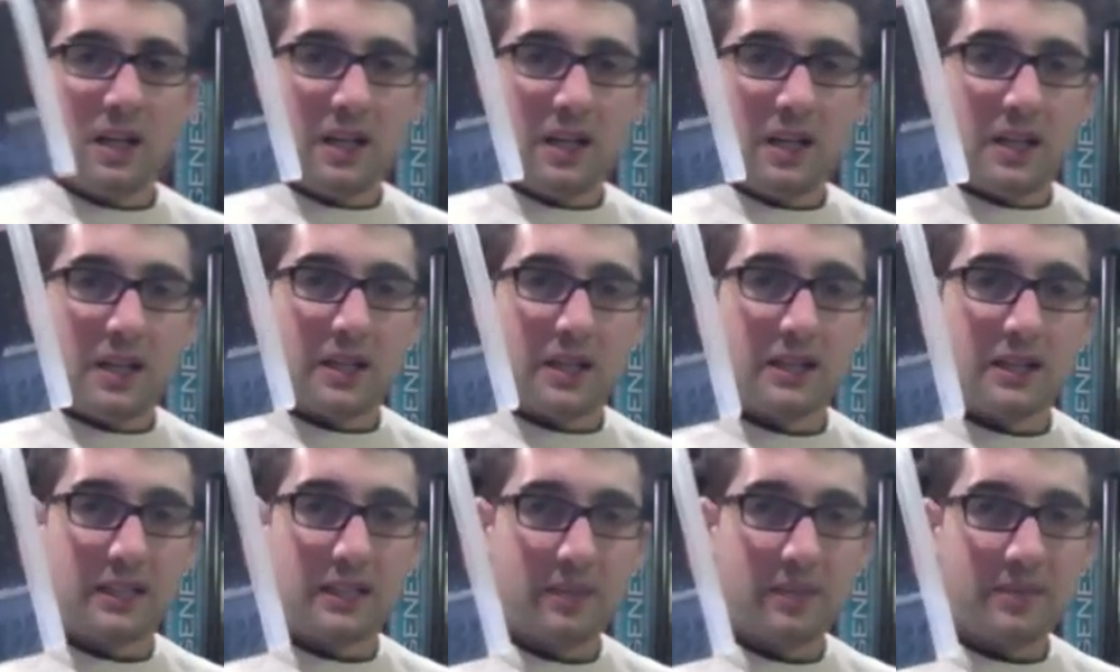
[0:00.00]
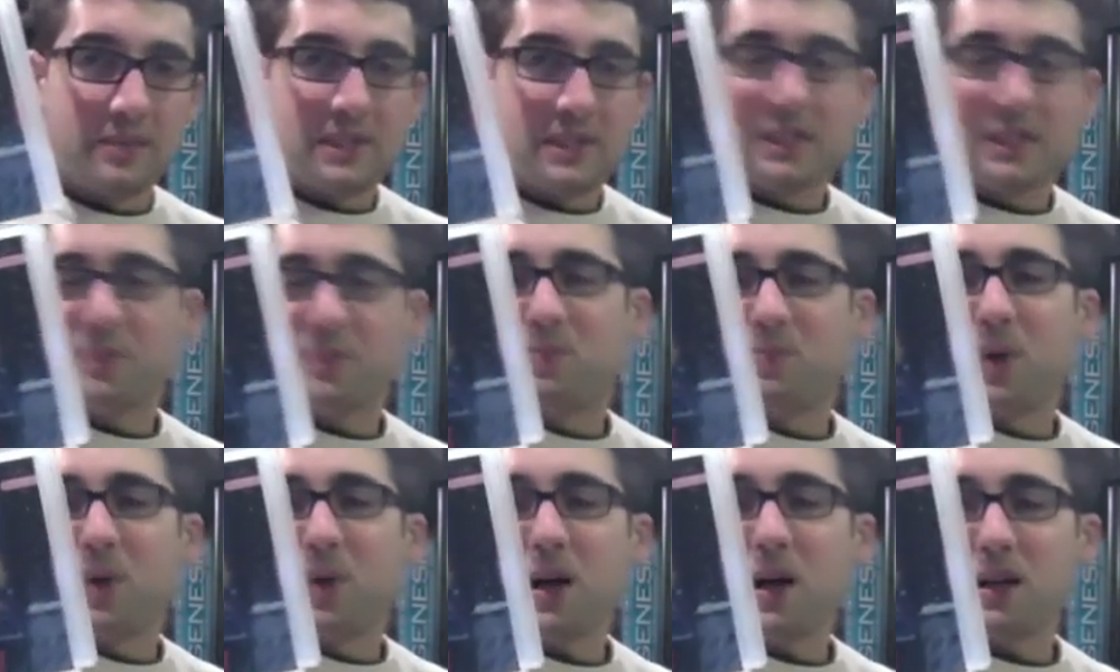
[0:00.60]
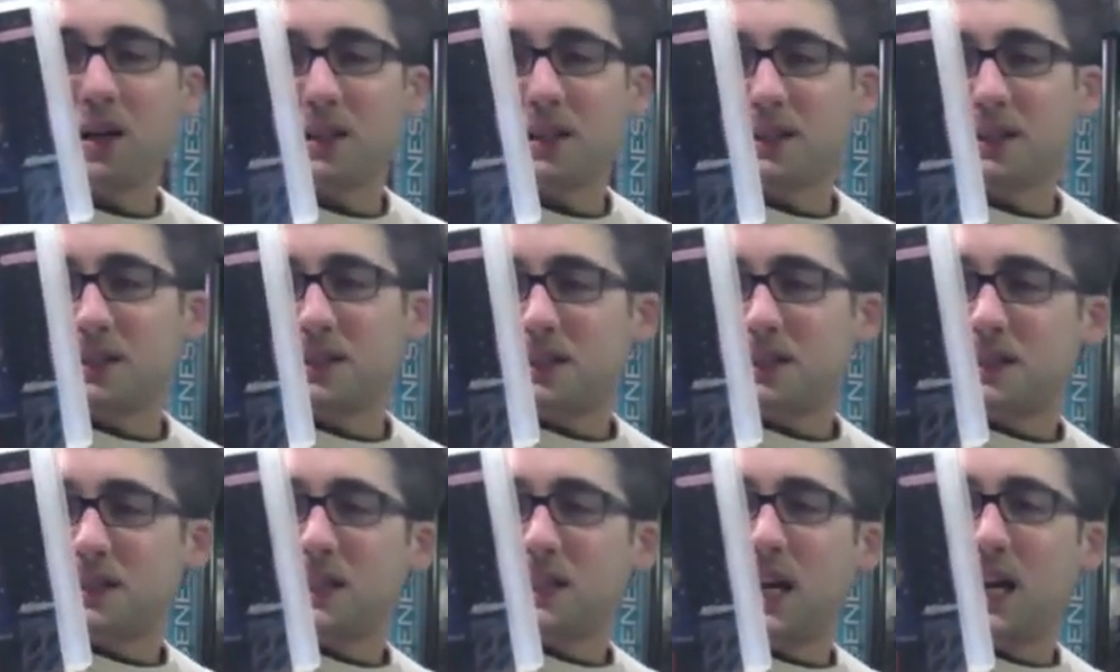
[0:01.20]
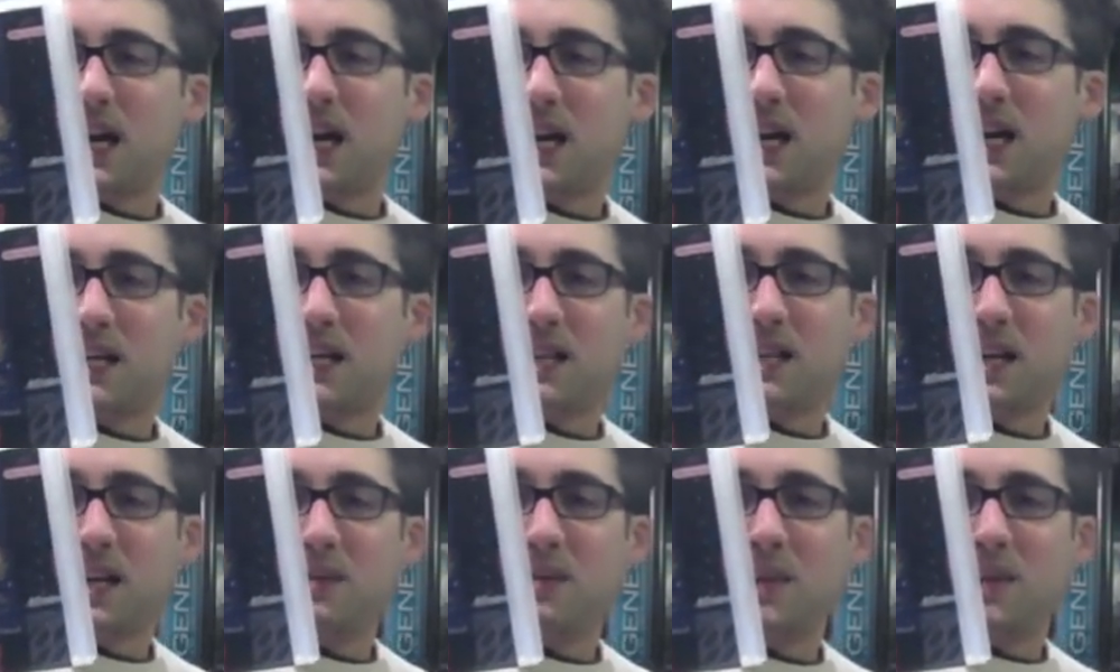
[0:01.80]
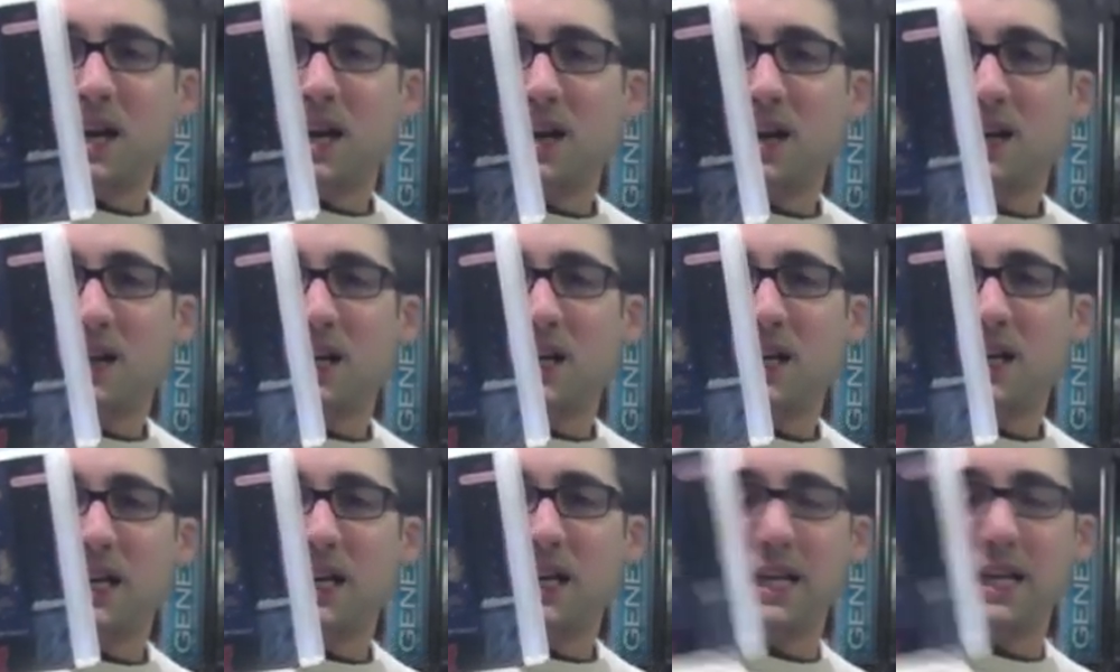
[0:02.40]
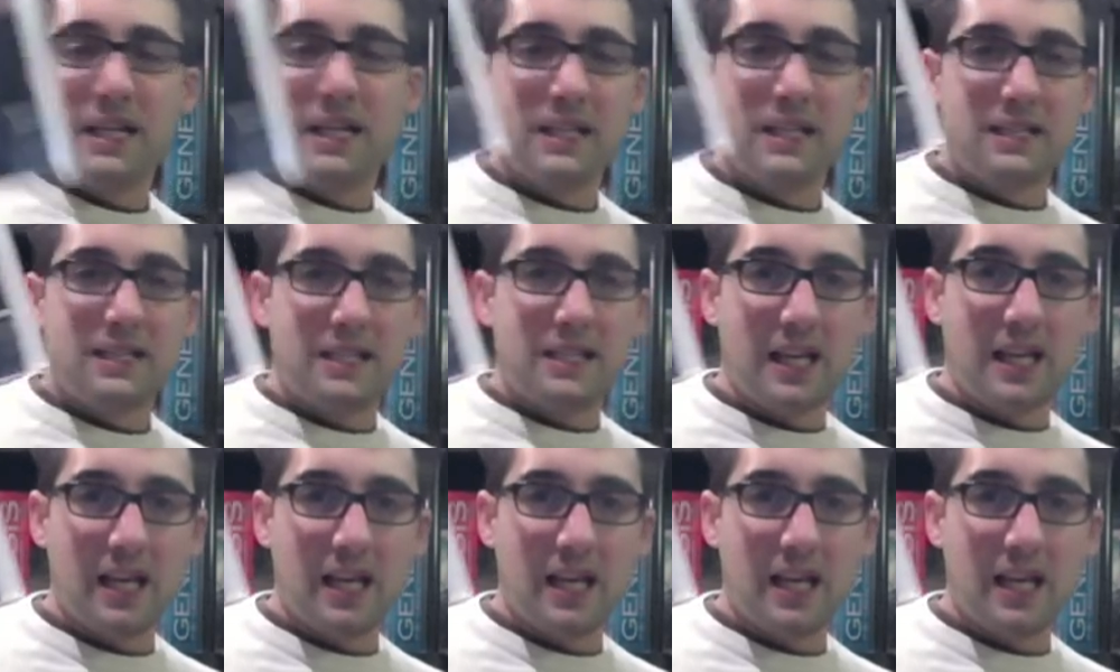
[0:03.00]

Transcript: The Simpsons Bart's Nightmare is